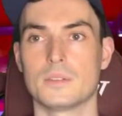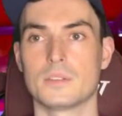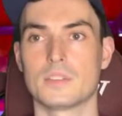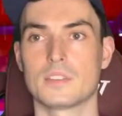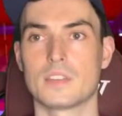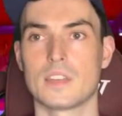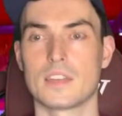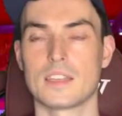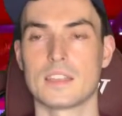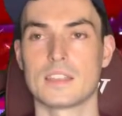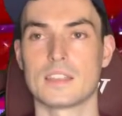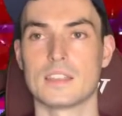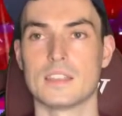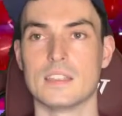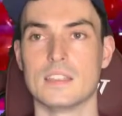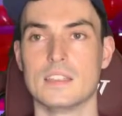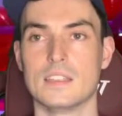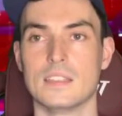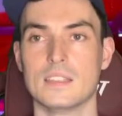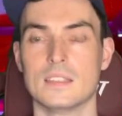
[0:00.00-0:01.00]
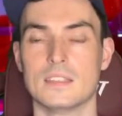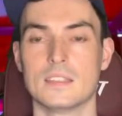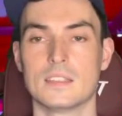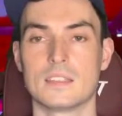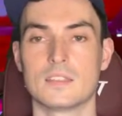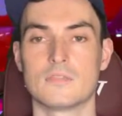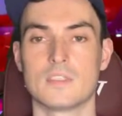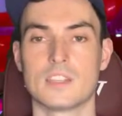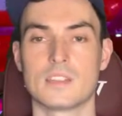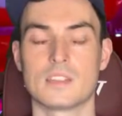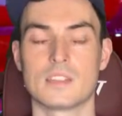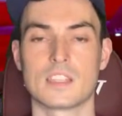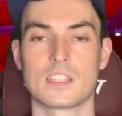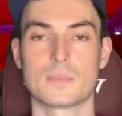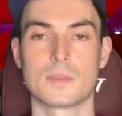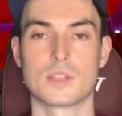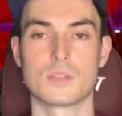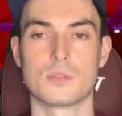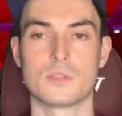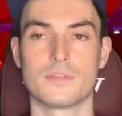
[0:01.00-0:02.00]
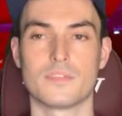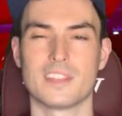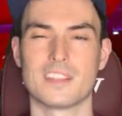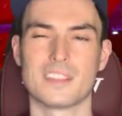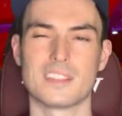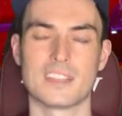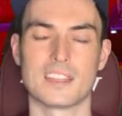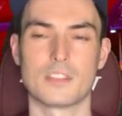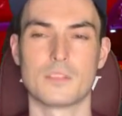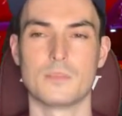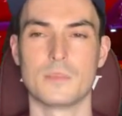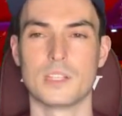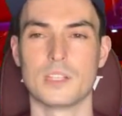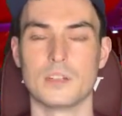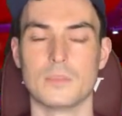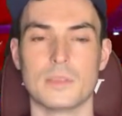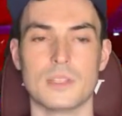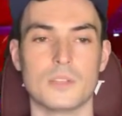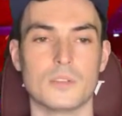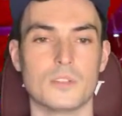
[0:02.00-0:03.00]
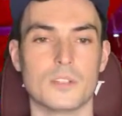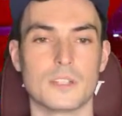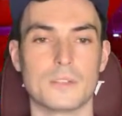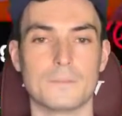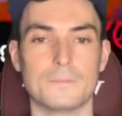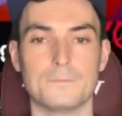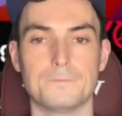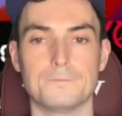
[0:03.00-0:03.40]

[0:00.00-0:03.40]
Psychic Seed raising that special defense, that could be a little bit annoying.